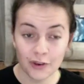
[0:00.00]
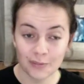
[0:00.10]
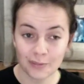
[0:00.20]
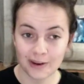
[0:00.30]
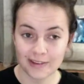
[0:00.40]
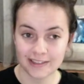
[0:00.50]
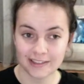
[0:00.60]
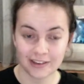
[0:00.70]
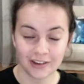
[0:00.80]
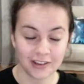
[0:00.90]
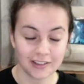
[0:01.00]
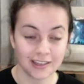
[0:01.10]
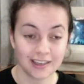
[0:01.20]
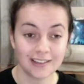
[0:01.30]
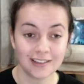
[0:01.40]
appraising task
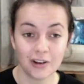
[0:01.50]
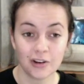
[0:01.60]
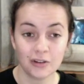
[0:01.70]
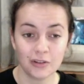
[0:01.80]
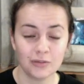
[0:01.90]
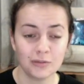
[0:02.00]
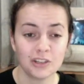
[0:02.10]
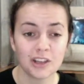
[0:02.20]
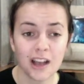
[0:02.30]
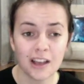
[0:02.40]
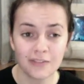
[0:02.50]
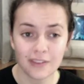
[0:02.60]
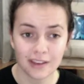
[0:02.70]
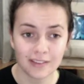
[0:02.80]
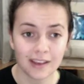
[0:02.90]
is an oral, which I think
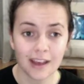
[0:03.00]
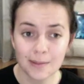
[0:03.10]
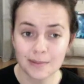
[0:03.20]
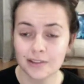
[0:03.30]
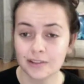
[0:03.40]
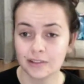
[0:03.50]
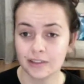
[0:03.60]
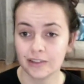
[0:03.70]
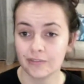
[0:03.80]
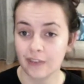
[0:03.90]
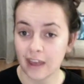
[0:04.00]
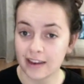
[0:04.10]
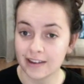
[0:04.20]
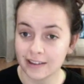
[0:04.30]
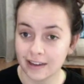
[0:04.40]
is absolutely
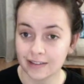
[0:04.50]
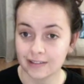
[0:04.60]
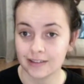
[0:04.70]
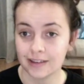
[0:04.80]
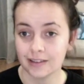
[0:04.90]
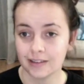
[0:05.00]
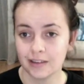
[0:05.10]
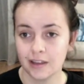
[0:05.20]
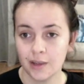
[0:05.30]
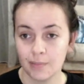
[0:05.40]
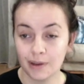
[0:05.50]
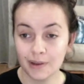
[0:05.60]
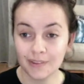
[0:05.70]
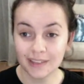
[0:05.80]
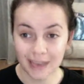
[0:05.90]
fantastic because
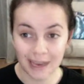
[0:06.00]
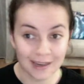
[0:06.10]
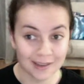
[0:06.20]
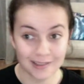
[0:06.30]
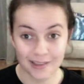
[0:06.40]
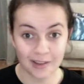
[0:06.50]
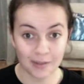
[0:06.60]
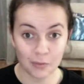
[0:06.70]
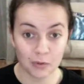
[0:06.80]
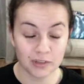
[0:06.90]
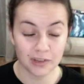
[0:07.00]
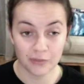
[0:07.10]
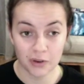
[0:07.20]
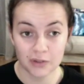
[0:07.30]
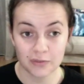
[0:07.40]
it caters to the more
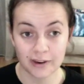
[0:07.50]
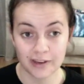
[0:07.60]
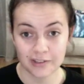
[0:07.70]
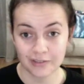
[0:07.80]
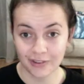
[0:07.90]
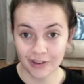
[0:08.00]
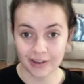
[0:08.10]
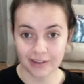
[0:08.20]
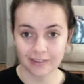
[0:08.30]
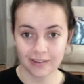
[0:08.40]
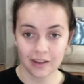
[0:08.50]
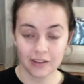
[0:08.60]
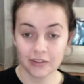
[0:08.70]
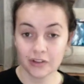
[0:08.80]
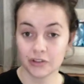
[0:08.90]
diverse range of learners:
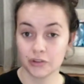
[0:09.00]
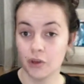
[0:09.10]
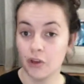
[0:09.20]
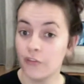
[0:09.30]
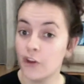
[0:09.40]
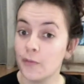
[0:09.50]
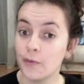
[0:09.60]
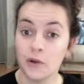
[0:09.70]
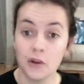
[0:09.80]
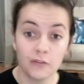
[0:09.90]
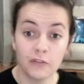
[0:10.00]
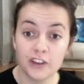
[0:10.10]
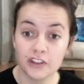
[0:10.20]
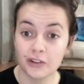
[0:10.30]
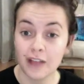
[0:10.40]
social, verbal,
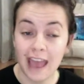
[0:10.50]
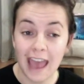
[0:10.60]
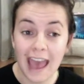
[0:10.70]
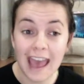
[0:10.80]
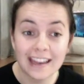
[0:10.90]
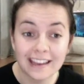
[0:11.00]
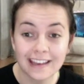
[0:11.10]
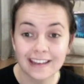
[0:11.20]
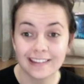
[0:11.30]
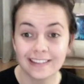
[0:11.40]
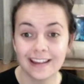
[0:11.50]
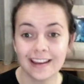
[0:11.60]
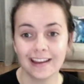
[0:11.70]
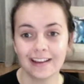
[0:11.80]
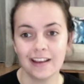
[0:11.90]
visual, and
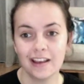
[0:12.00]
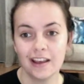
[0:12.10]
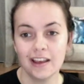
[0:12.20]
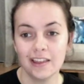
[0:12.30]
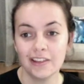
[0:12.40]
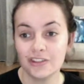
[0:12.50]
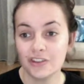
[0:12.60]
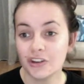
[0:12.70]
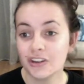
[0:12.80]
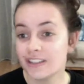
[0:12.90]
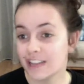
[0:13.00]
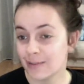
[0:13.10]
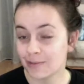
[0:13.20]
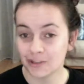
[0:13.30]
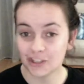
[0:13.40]
kinesthetic. The students are
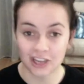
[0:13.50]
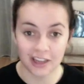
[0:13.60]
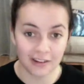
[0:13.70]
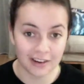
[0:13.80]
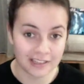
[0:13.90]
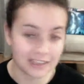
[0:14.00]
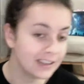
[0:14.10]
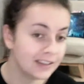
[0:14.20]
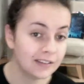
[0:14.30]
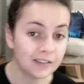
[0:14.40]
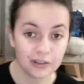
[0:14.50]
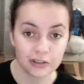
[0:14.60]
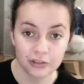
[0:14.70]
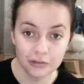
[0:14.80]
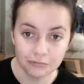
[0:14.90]
able to share their ideas,
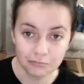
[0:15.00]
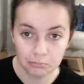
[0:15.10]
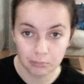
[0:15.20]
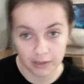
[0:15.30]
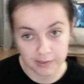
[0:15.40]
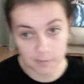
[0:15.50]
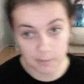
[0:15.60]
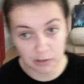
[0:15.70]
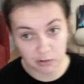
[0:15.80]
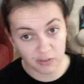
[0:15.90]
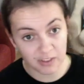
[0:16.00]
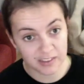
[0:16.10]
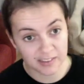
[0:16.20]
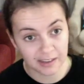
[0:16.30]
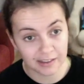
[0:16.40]
social, speak with
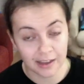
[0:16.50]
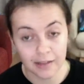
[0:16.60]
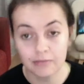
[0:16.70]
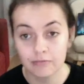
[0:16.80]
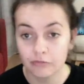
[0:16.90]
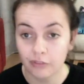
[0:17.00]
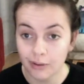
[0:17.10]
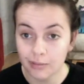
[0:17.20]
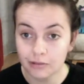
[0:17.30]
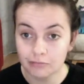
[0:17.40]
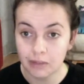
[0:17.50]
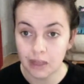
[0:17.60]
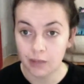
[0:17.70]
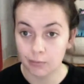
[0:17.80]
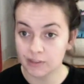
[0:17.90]
others out loud, verbal,
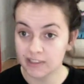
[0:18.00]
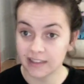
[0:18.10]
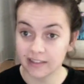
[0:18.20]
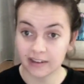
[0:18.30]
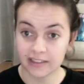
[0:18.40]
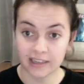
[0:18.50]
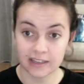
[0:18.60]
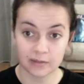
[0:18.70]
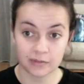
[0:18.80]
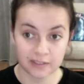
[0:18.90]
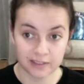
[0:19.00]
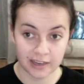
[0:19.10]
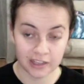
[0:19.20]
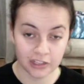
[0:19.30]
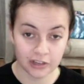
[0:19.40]
present their ideas with a
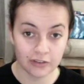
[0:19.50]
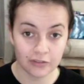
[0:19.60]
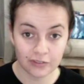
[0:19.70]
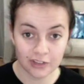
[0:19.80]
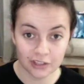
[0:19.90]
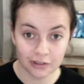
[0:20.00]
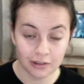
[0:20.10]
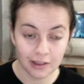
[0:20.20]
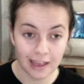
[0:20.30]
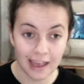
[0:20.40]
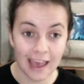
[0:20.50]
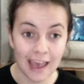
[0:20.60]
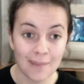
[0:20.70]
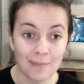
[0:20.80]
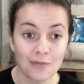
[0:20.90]
slideshow, visual,
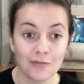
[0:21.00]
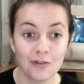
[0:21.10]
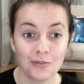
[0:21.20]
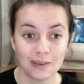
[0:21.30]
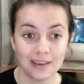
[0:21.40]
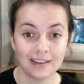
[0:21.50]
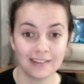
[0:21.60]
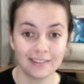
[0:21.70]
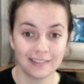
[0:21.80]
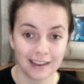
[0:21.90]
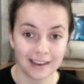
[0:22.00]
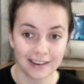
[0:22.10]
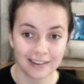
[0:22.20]
and perform kinesthetic.